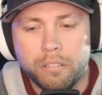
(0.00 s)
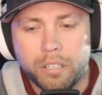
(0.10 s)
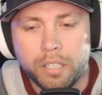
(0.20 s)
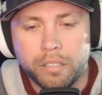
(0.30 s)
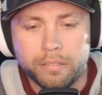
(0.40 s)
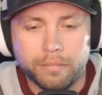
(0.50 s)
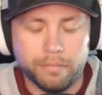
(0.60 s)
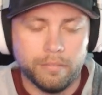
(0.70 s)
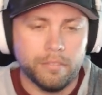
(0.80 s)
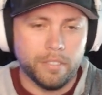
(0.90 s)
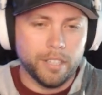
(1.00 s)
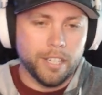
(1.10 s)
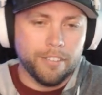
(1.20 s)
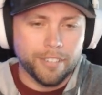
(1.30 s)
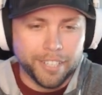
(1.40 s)
what?
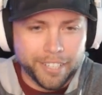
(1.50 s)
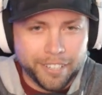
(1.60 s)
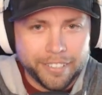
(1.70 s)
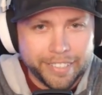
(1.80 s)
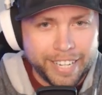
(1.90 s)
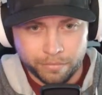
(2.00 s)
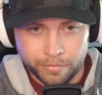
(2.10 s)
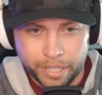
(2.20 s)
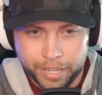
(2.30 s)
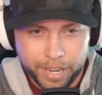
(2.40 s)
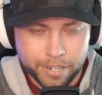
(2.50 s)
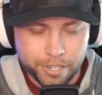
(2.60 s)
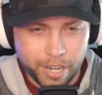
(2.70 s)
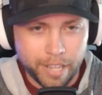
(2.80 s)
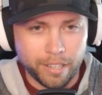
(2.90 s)
Live a little. He can't
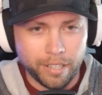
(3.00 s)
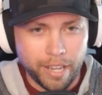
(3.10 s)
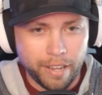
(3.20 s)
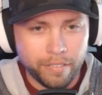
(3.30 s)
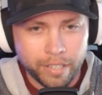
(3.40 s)
Shang the left.